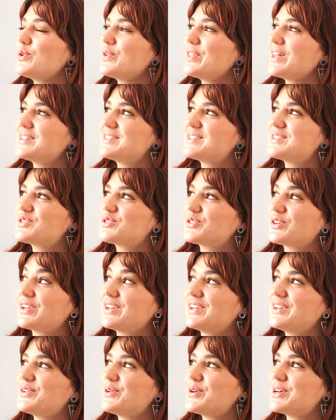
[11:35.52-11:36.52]
That's a
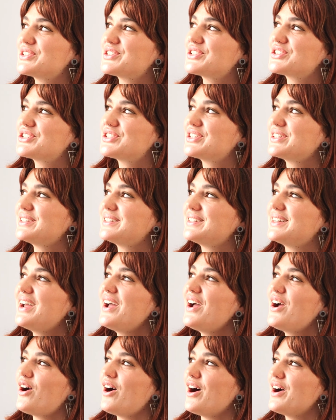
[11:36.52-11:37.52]
tricky question.
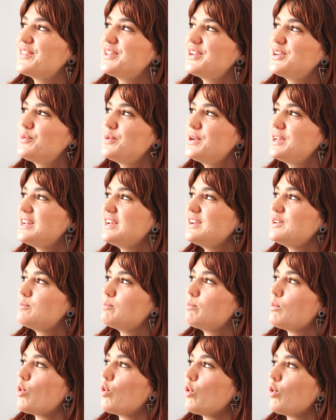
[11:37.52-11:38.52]
I think we need
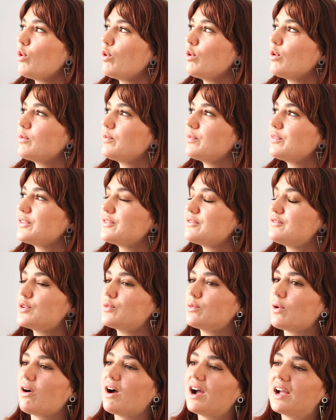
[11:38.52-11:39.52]
more
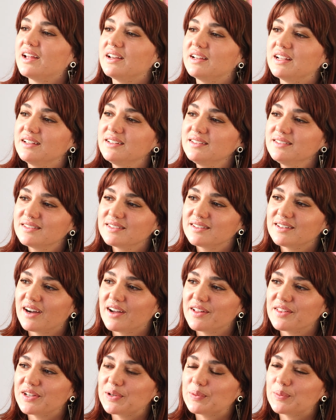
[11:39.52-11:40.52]
variety.
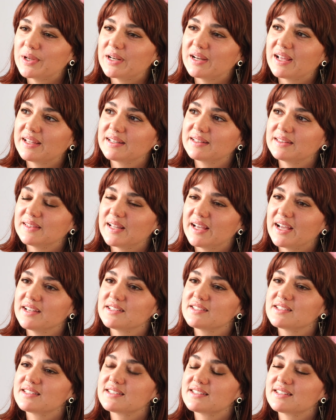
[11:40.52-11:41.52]
I think we need
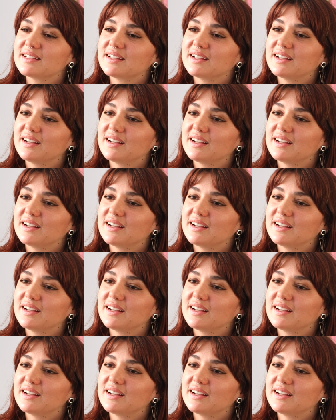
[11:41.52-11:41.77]
less.